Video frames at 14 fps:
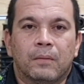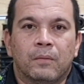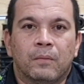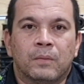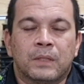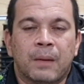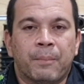
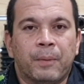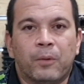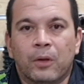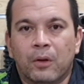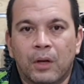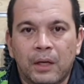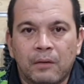some people
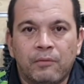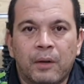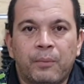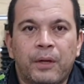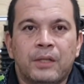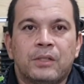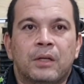call it
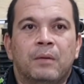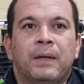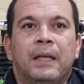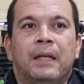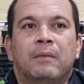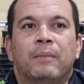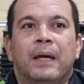vibration, but
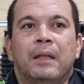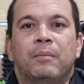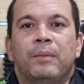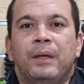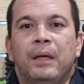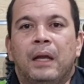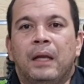it might
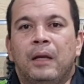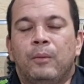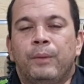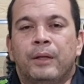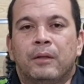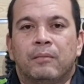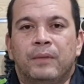be a little
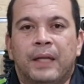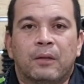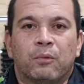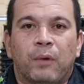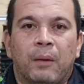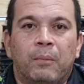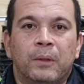bit of death
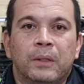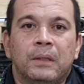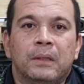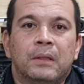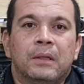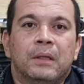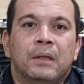wobble,
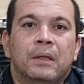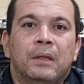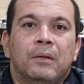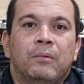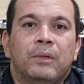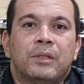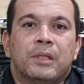
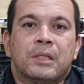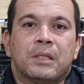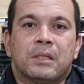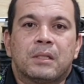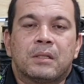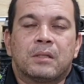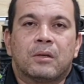which
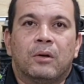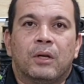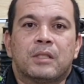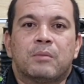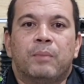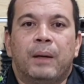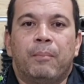is
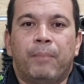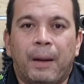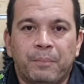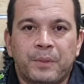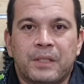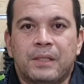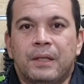caused by
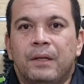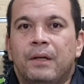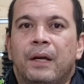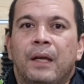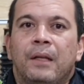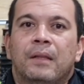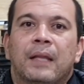bump steer.
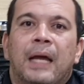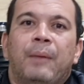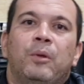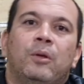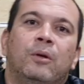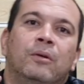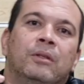Anytime
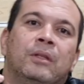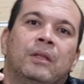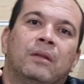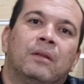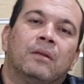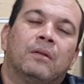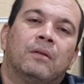
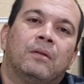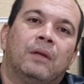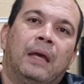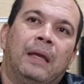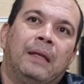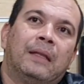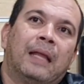
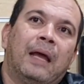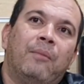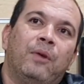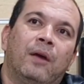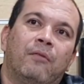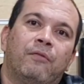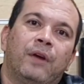you
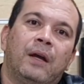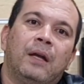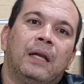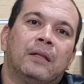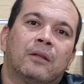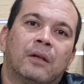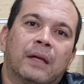have very
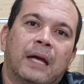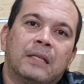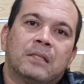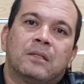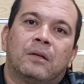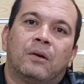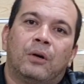little
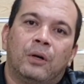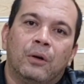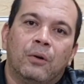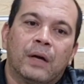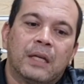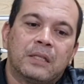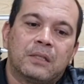caster or no
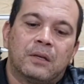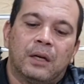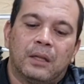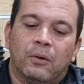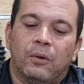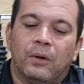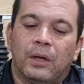caster at
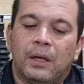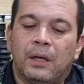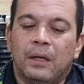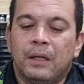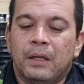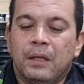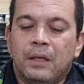all,
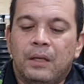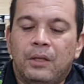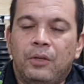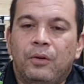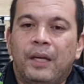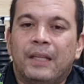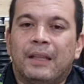
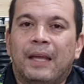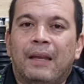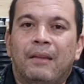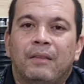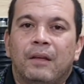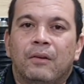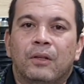you hit
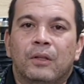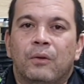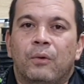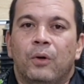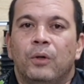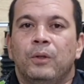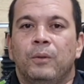anything on the
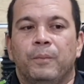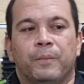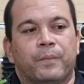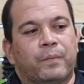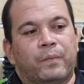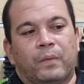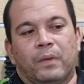road,
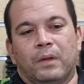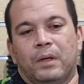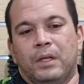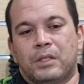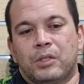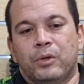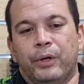
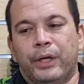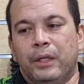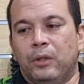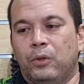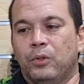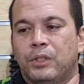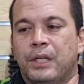it's going
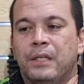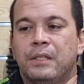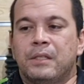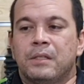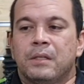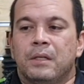to, since